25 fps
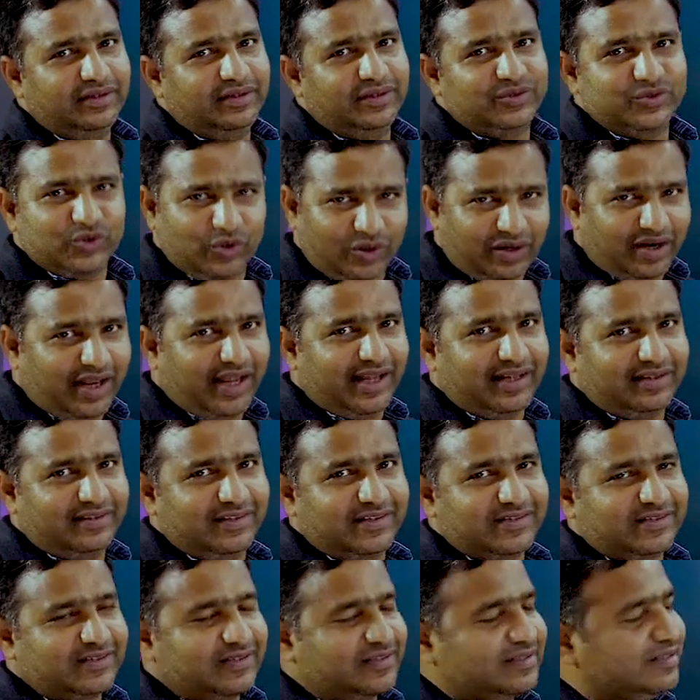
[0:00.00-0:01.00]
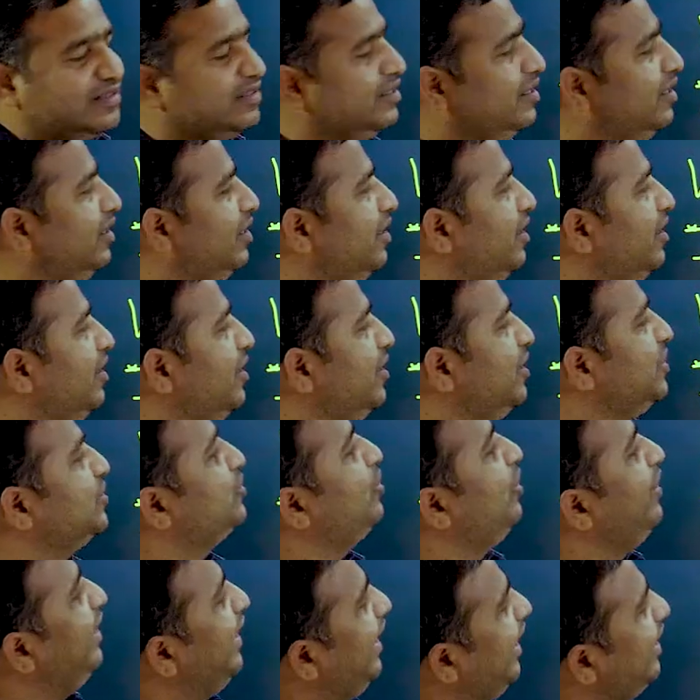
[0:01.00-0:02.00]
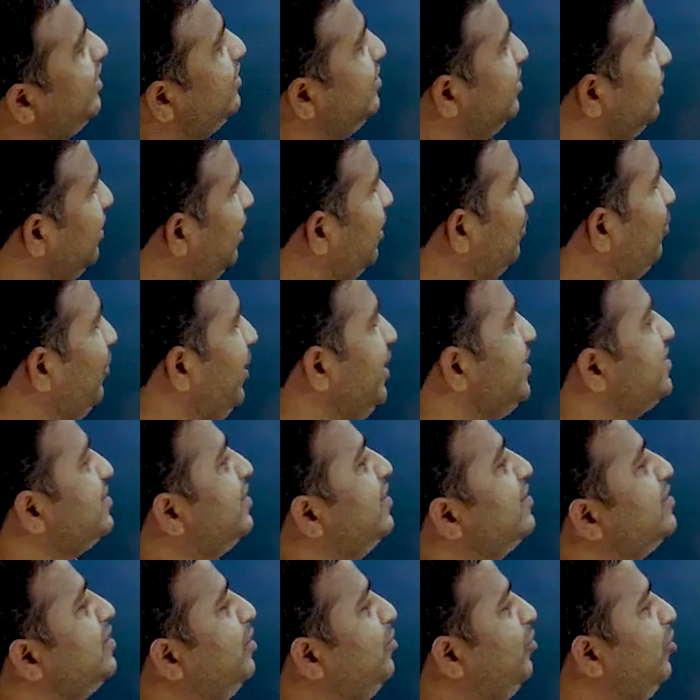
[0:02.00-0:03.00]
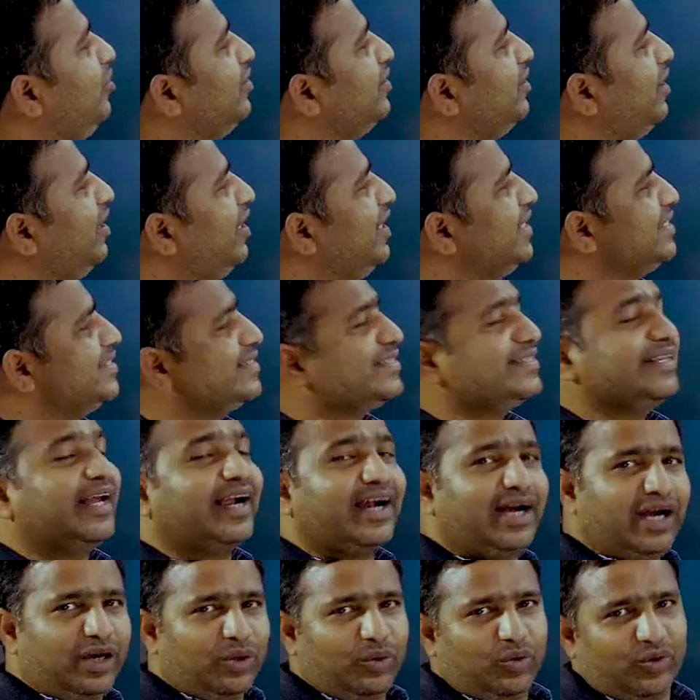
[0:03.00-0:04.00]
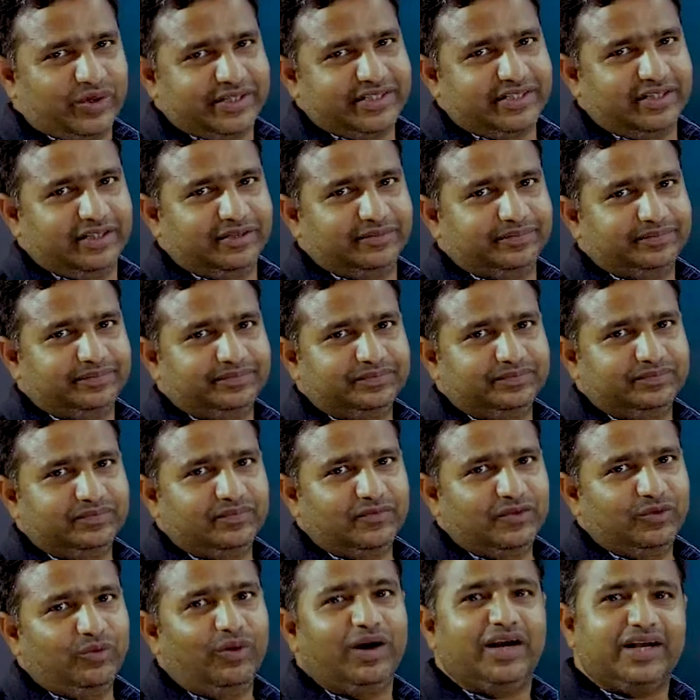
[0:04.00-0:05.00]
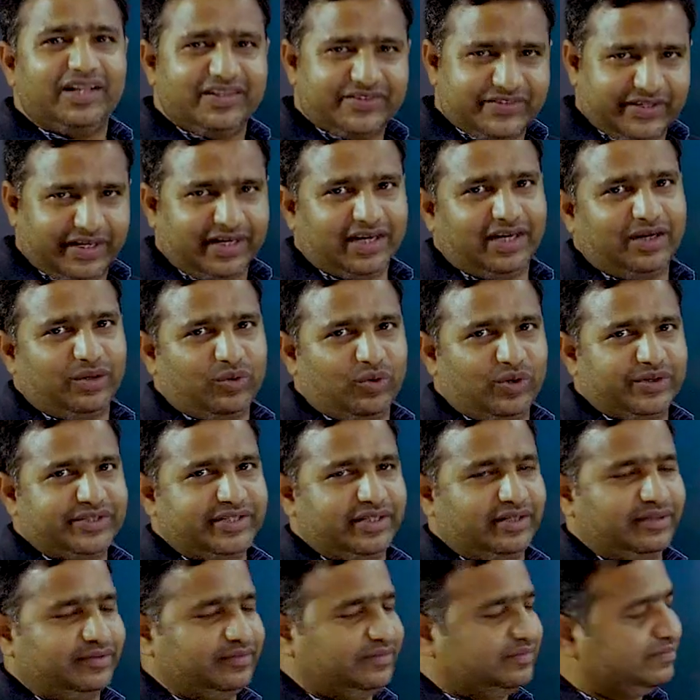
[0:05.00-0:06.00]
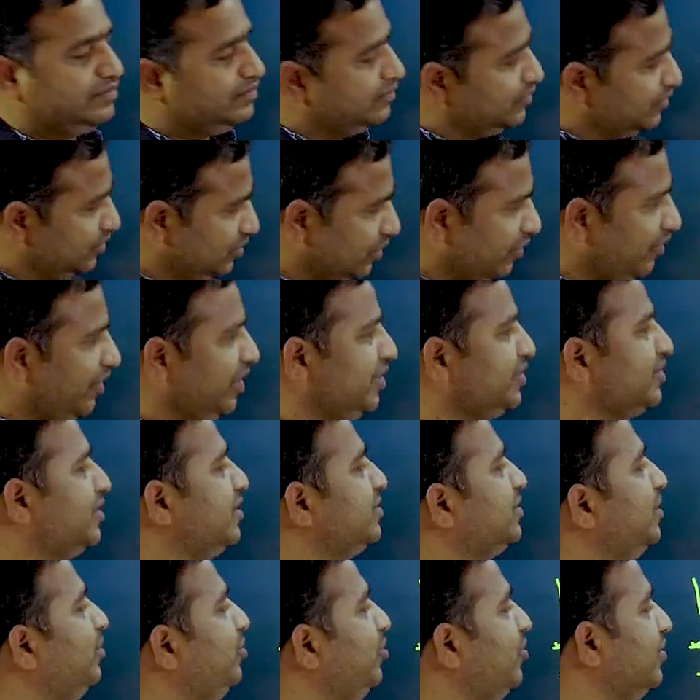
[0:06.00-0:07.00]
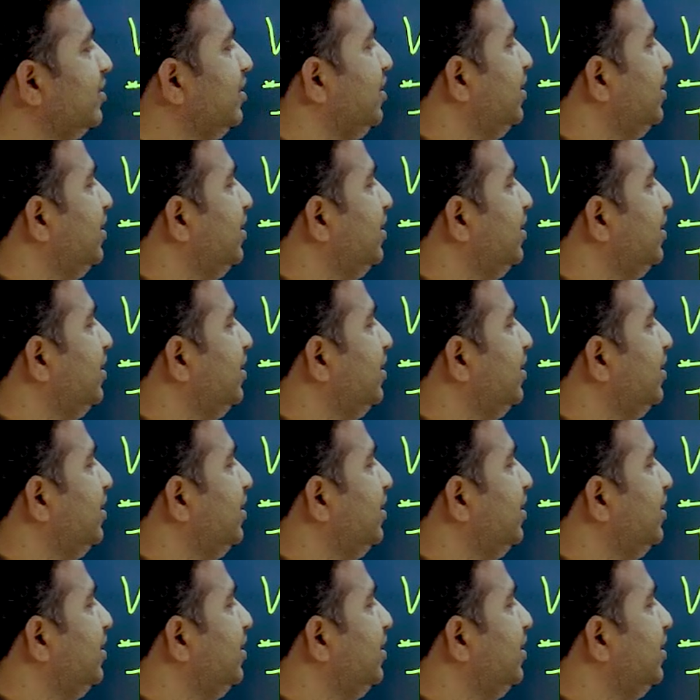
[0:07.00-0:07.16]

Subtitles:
So like this. So next year we discuss about the second question. What is second question? So we discuss about